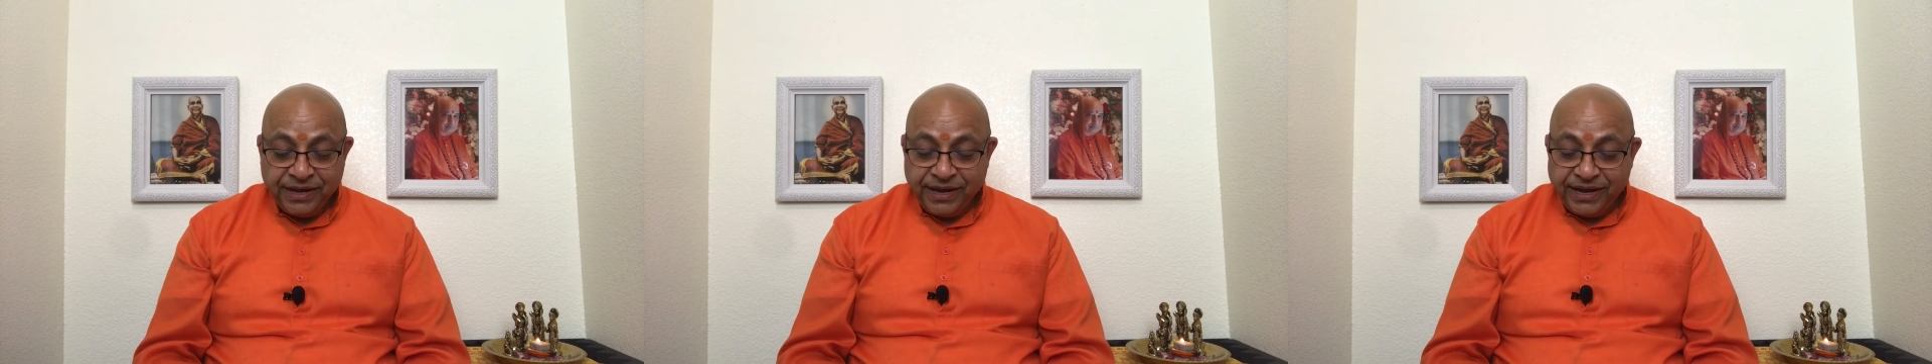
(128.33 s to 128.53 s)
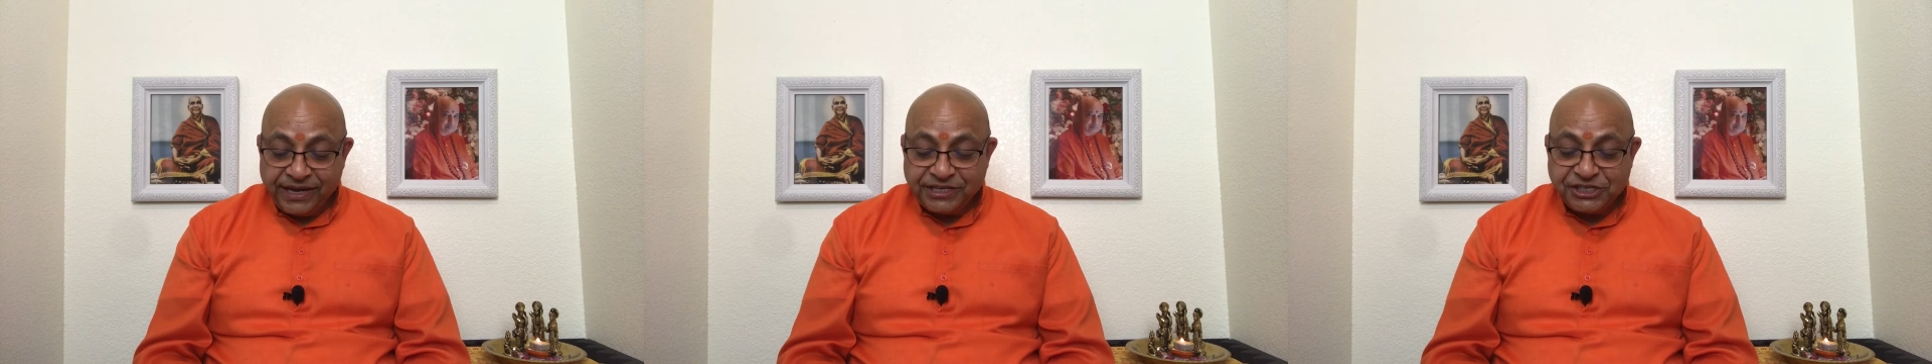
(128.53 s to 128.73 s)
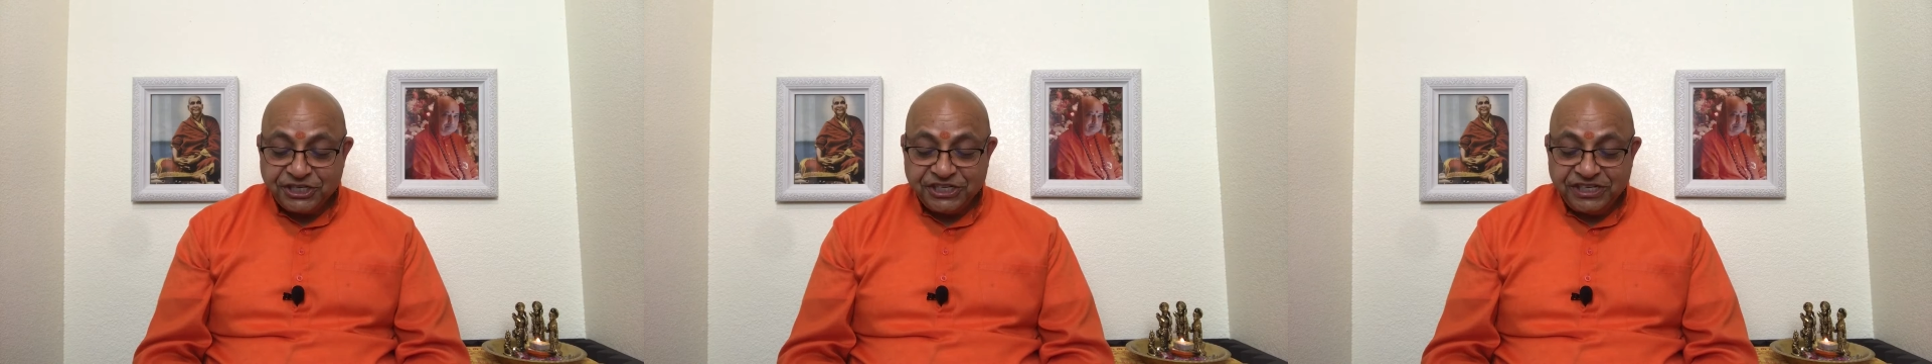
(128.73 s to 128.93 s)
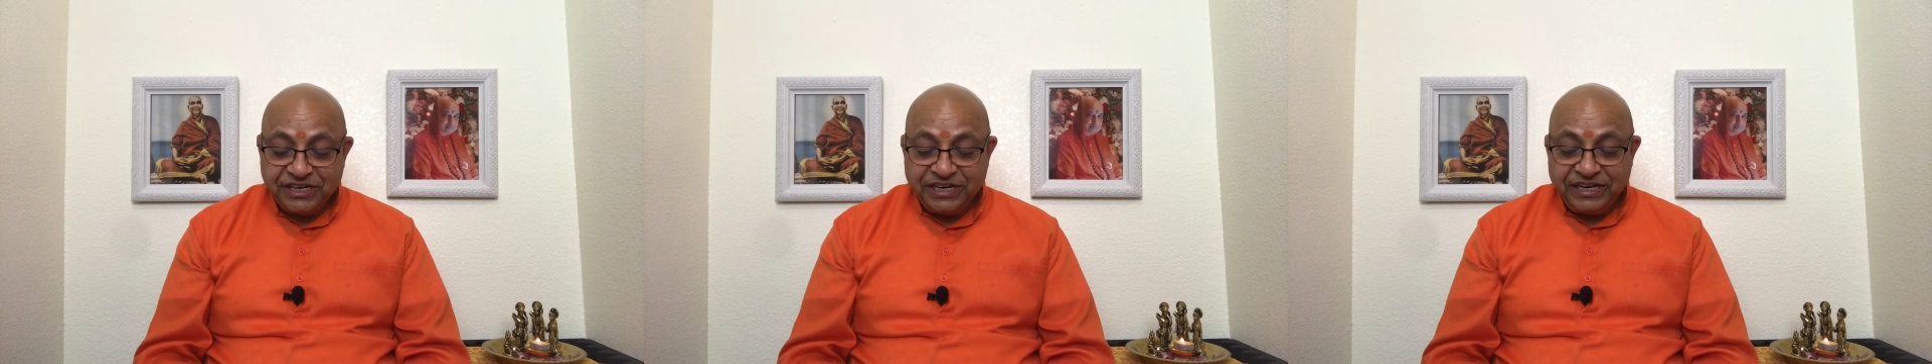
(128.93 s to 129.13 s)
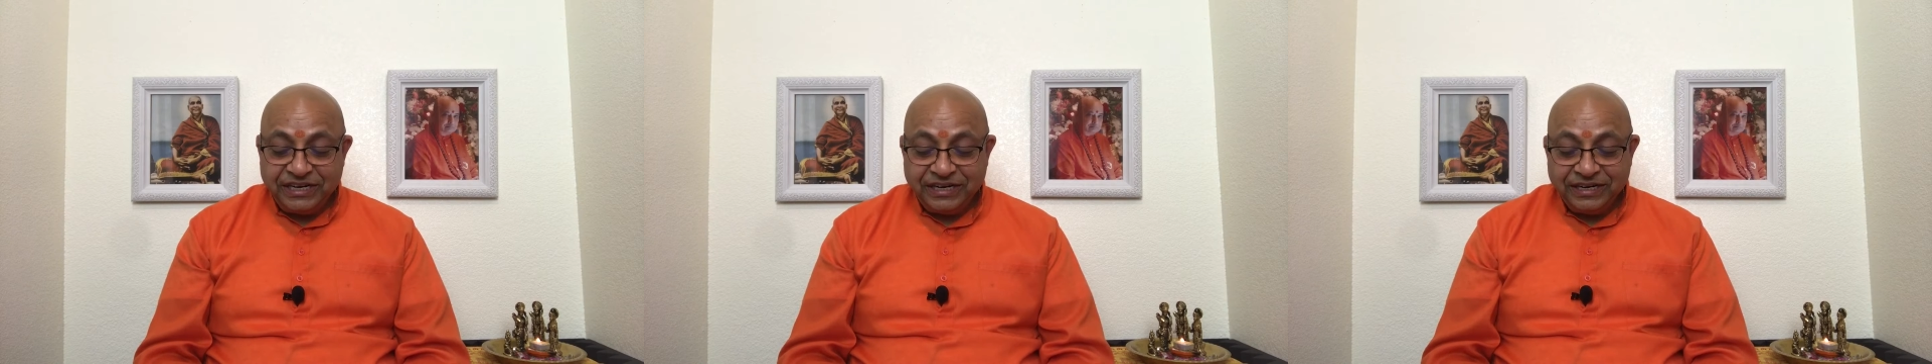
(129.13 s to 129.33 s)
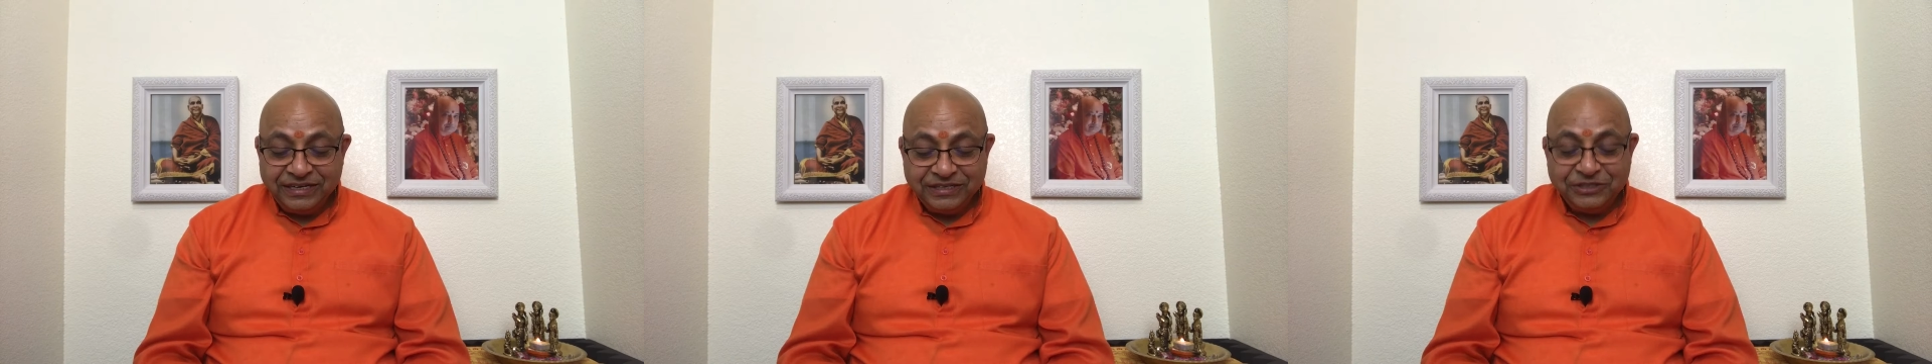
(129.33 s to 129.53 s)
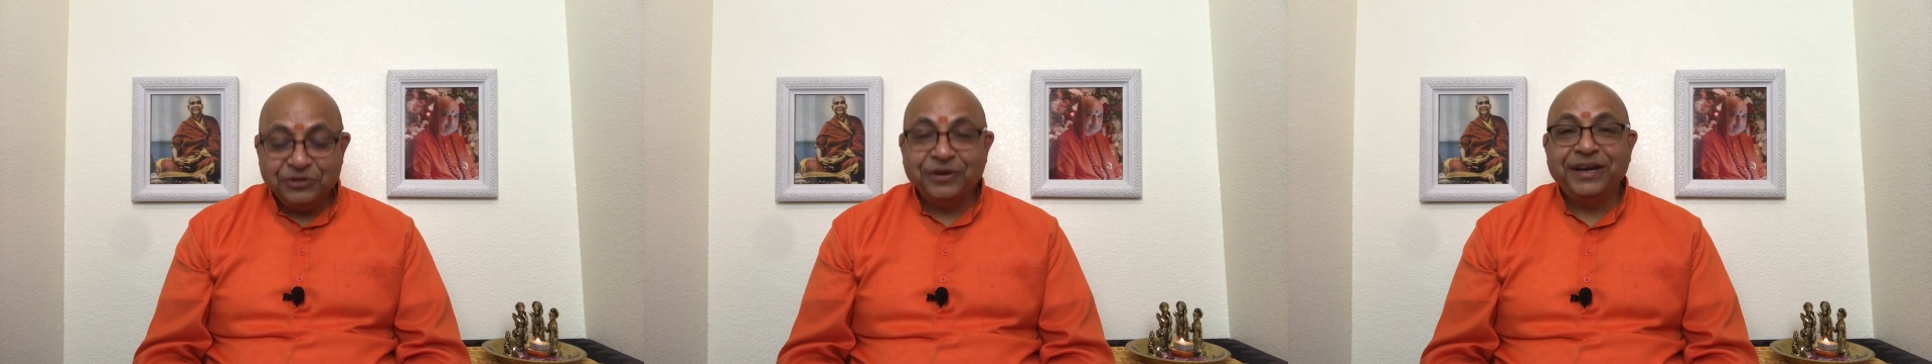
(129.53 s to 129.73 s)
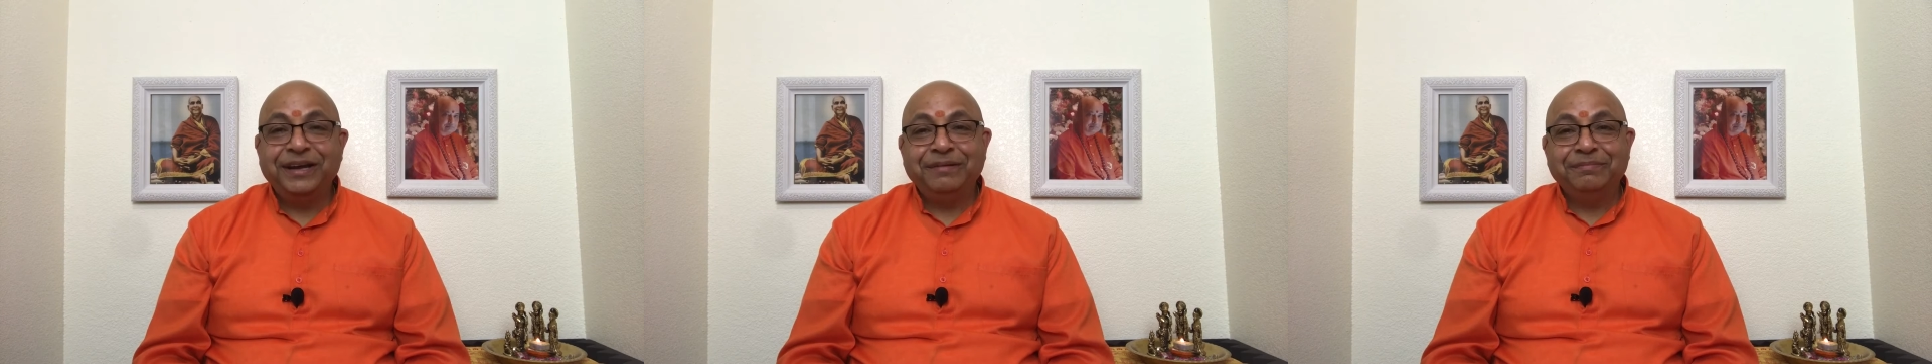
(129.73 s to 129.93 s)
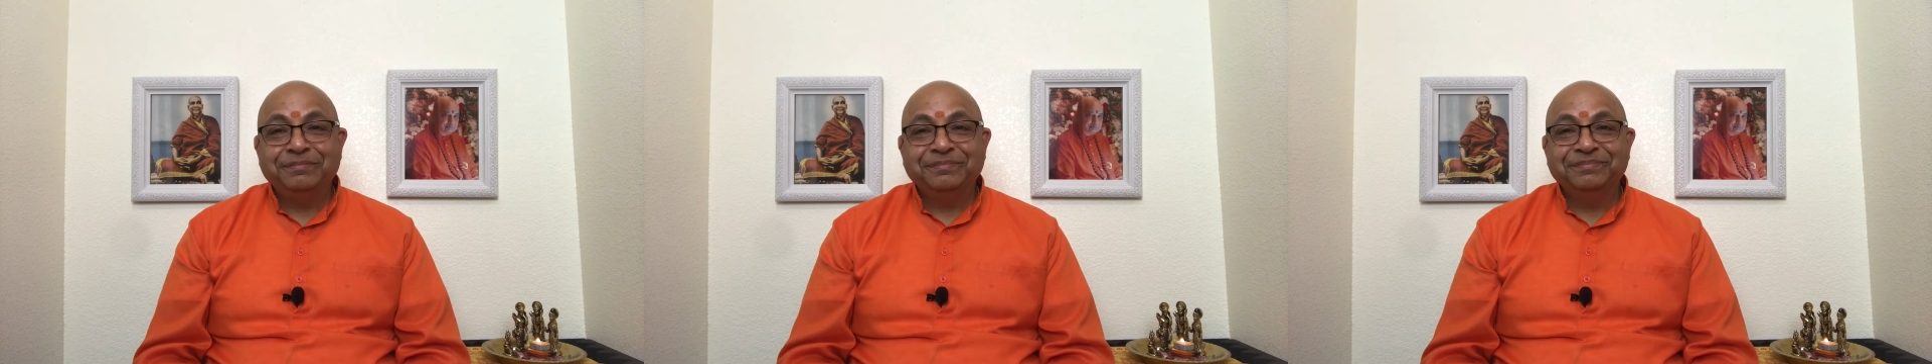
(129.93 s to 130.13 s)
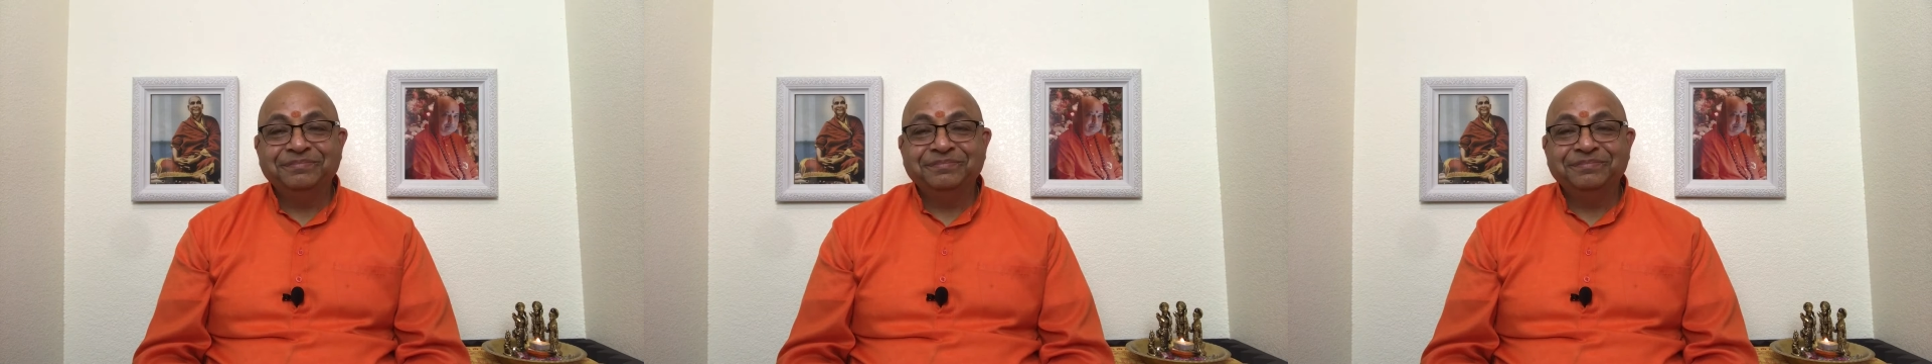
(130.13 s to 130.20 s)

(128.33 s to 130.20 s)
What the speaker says: and she to him.